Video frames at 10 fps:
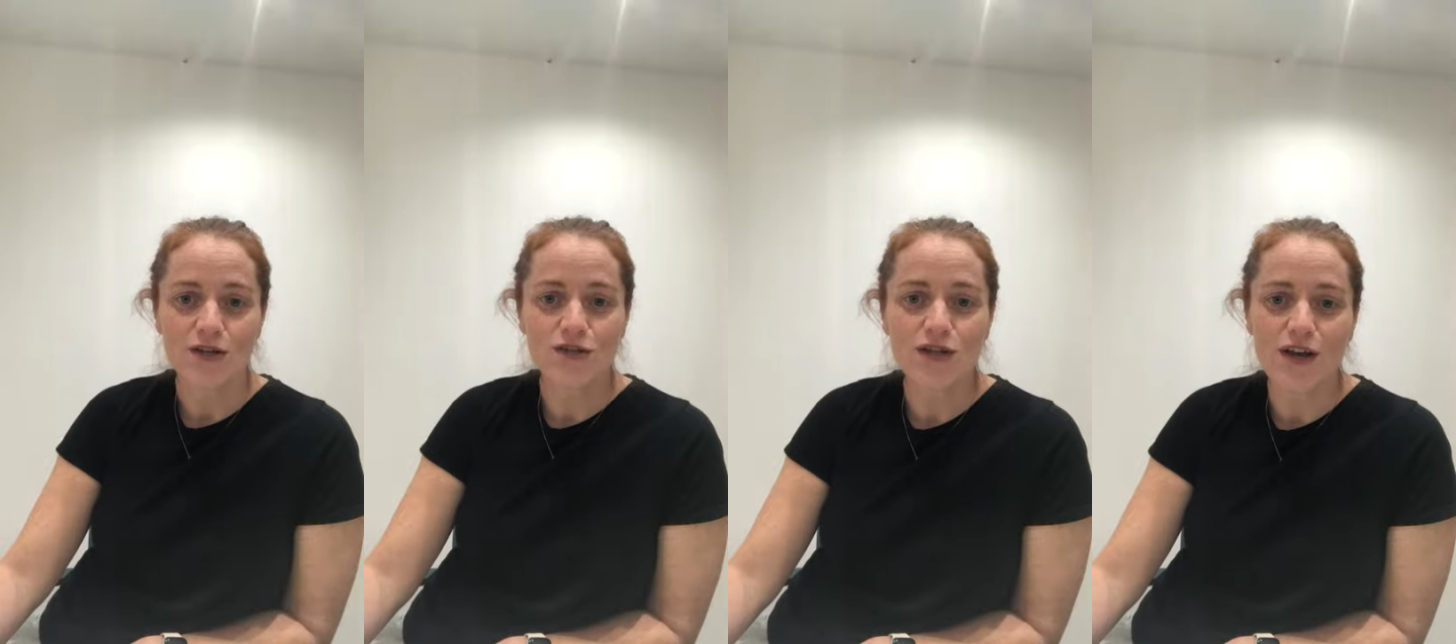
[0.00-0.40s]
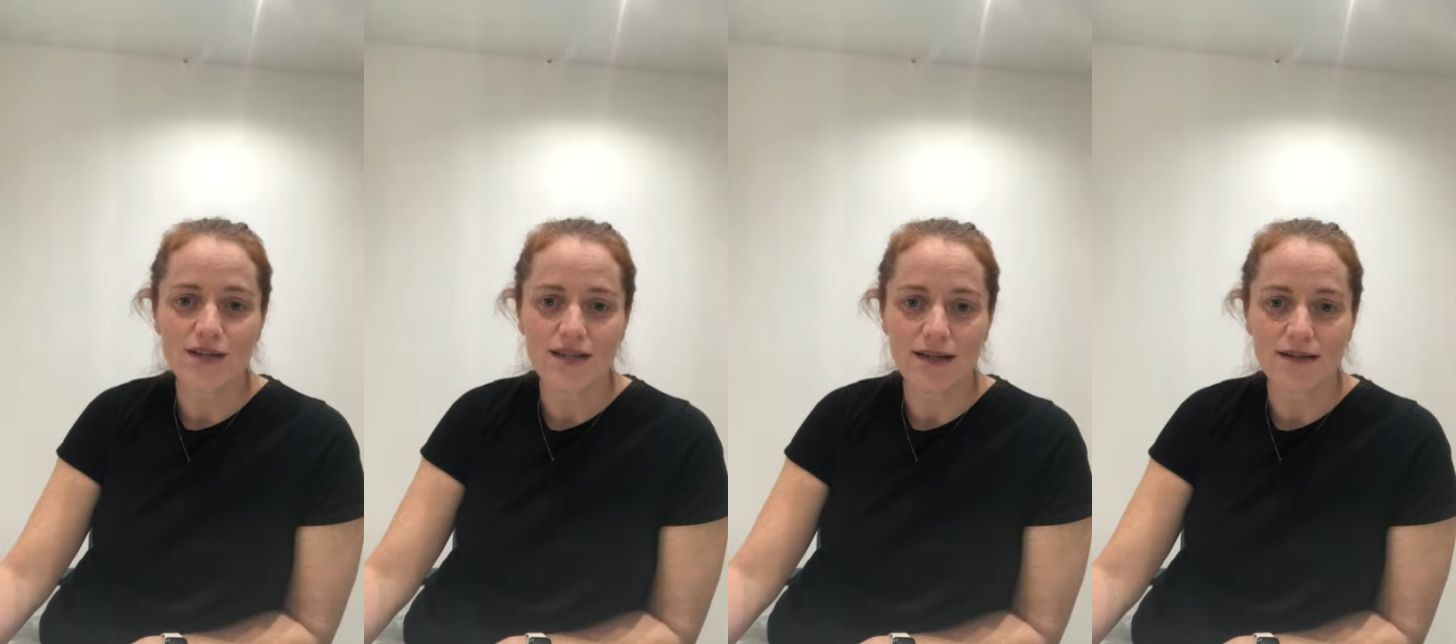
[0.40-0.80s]
So Year
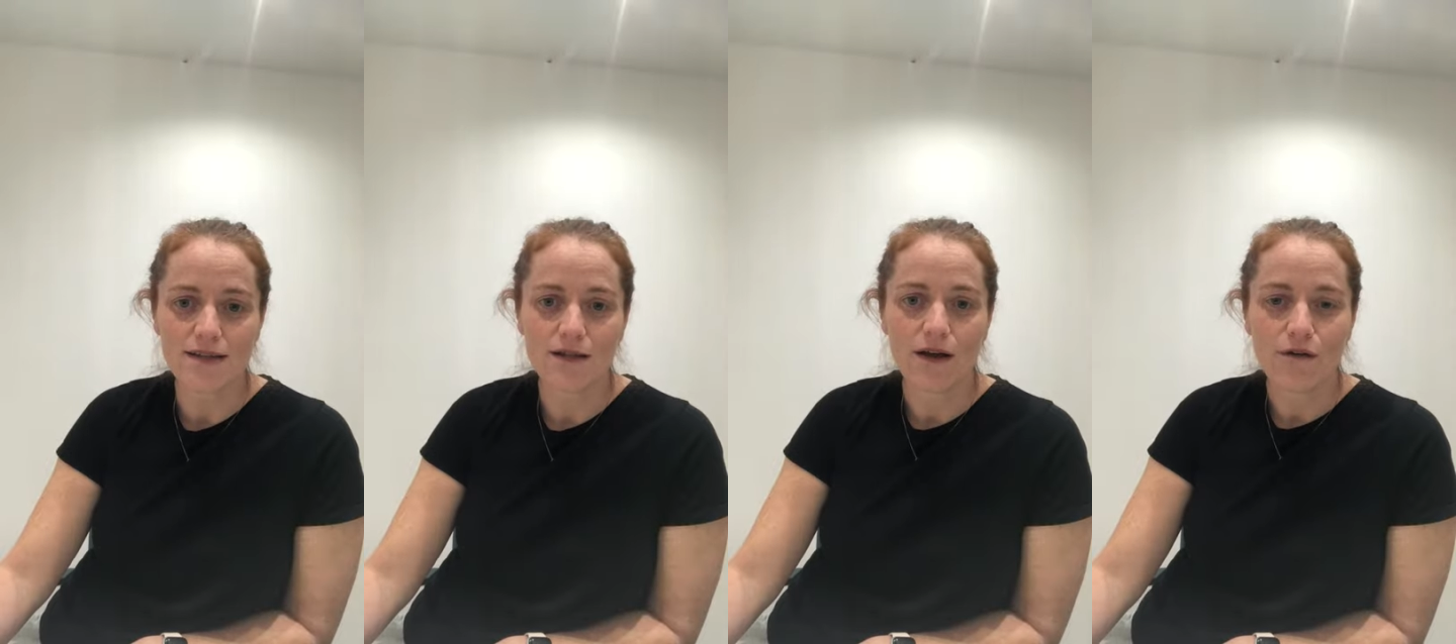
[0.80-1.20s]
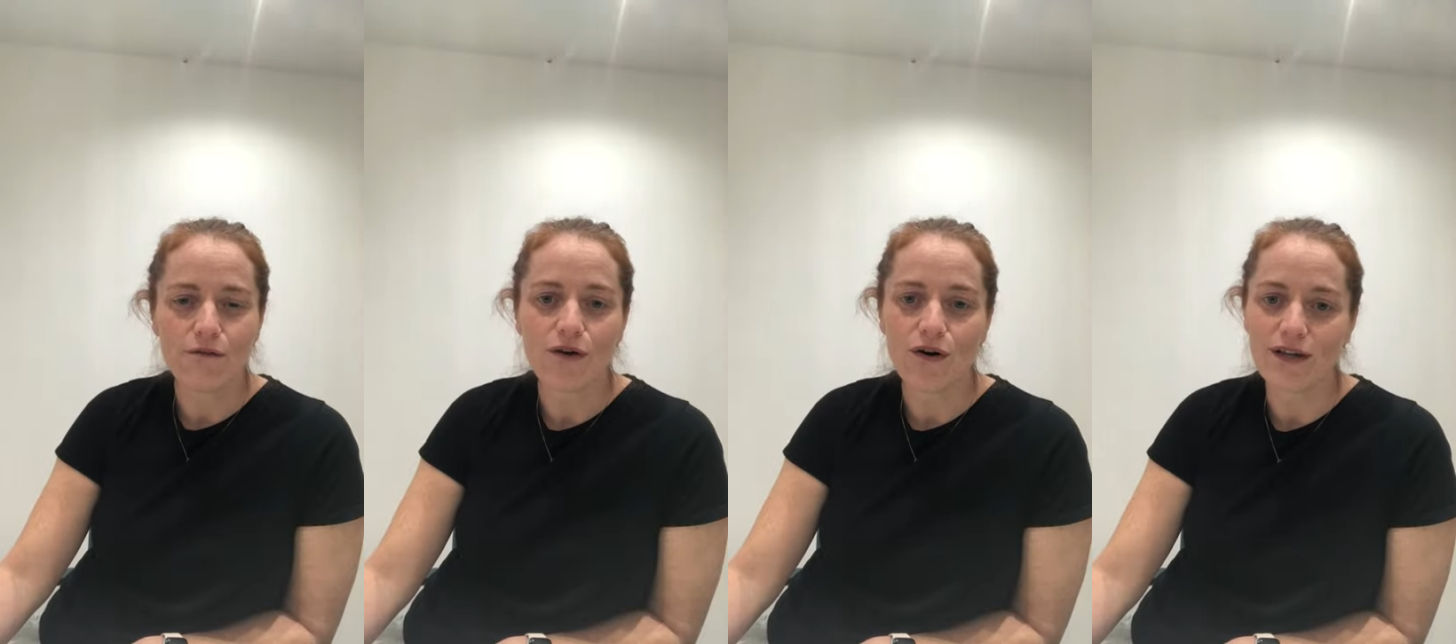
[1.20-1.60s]
6,
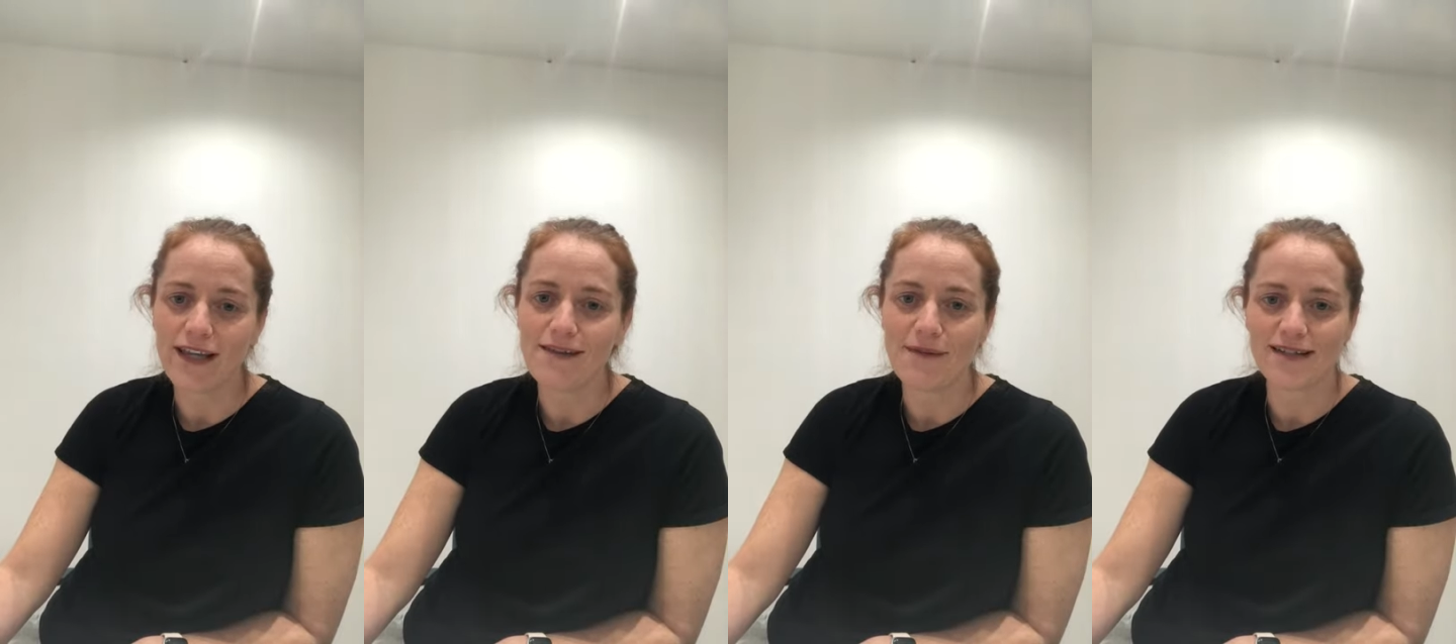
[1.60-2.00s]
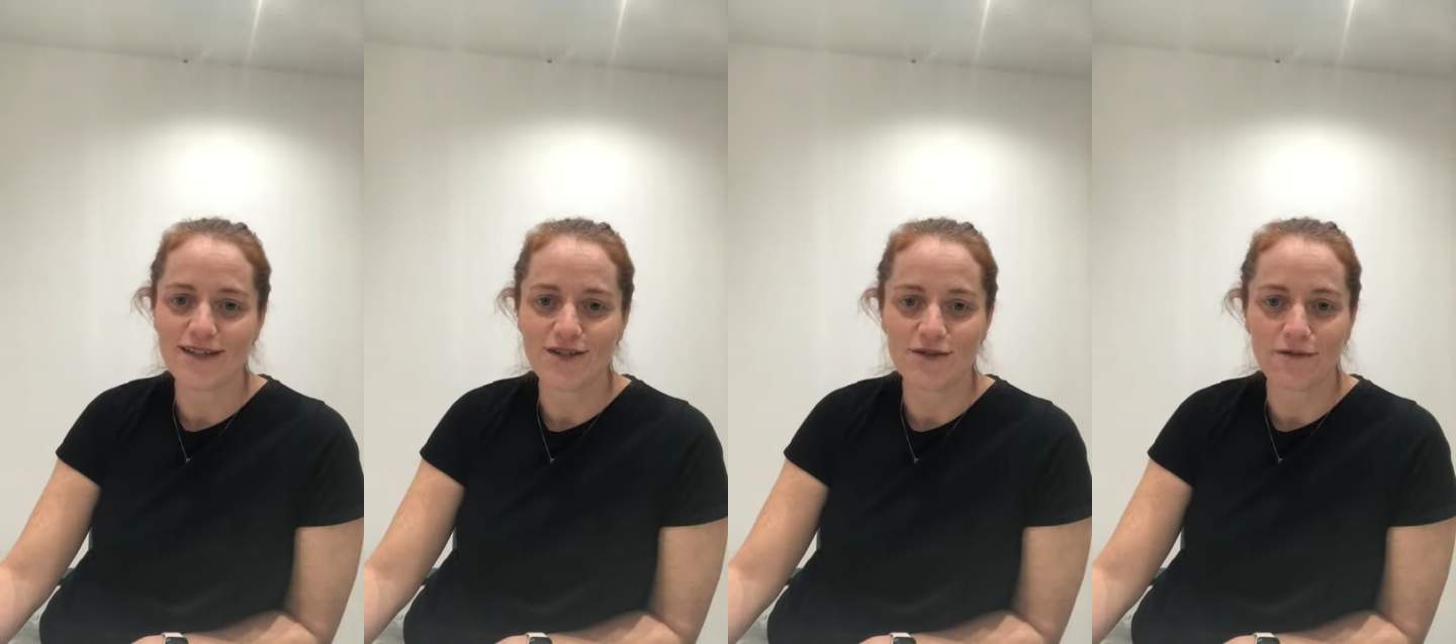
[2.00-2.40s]
four key
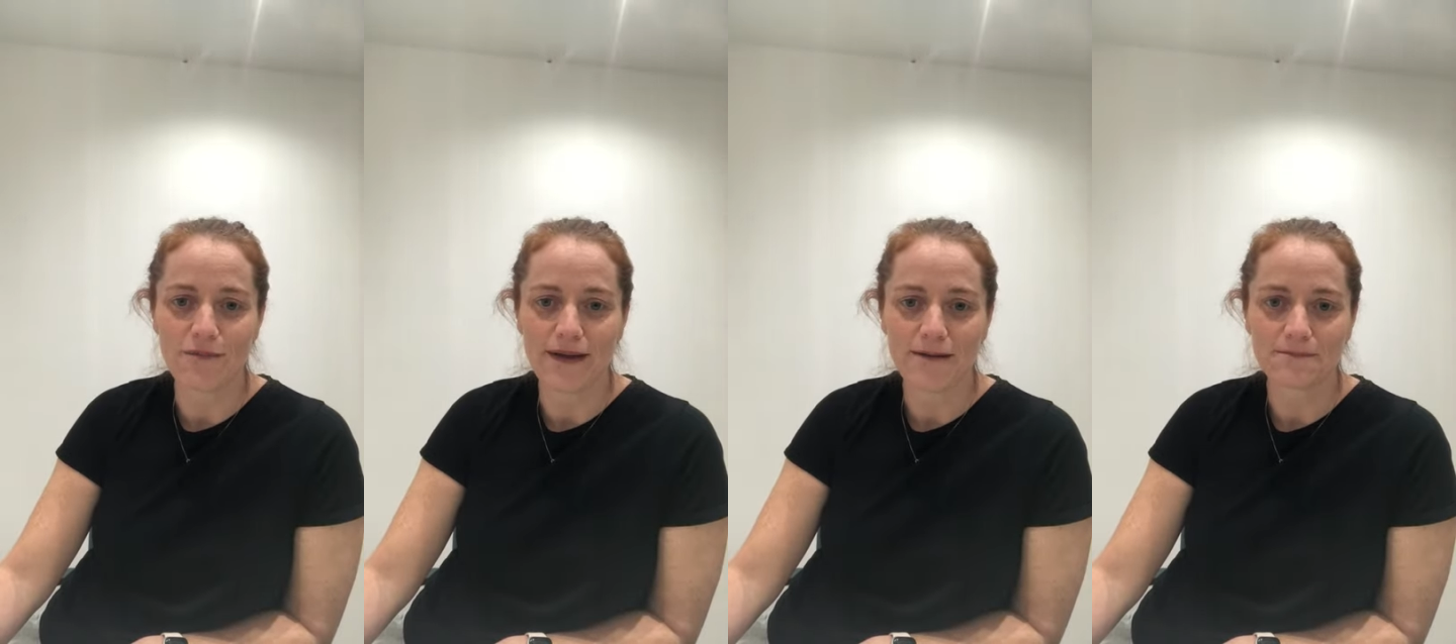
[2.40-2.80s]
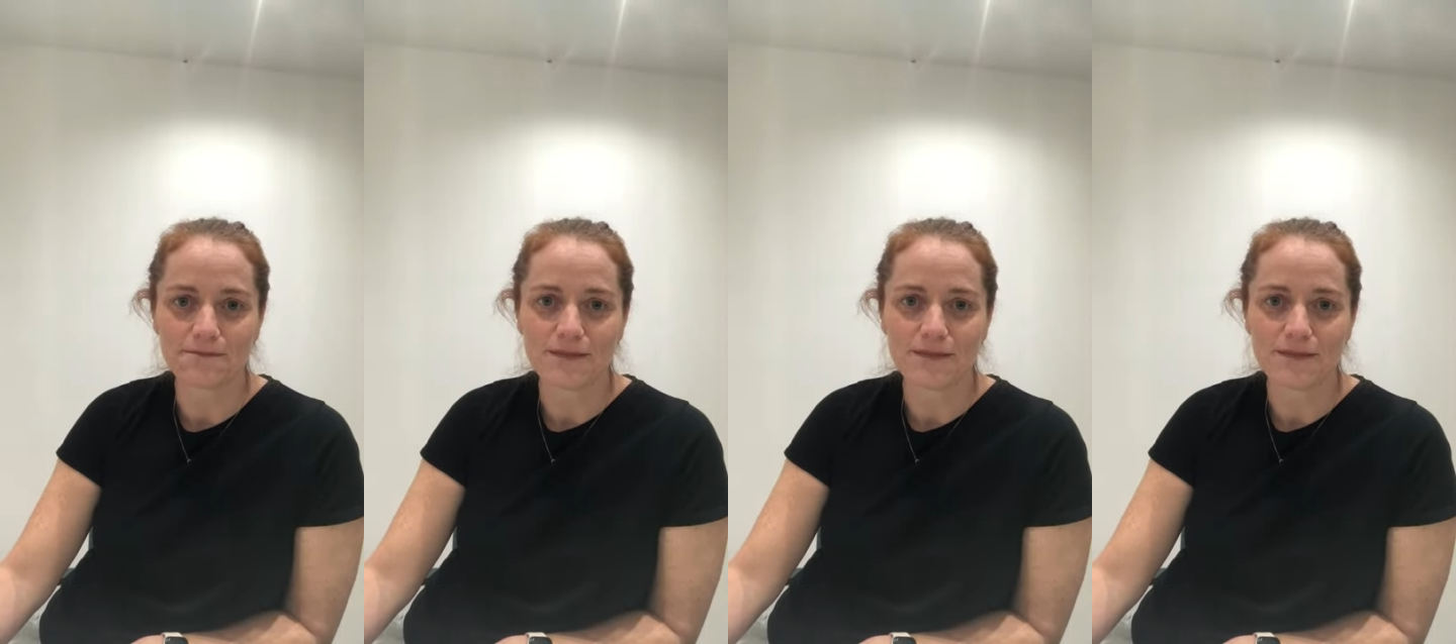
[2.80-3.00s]
messages from me.